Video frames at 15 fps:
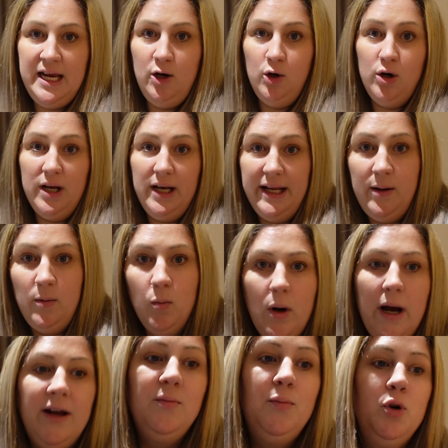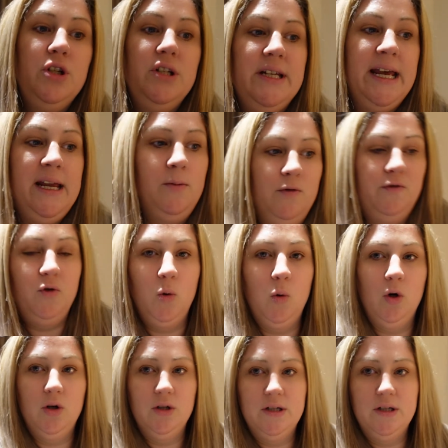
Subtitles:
Luckily, I'd booked a table for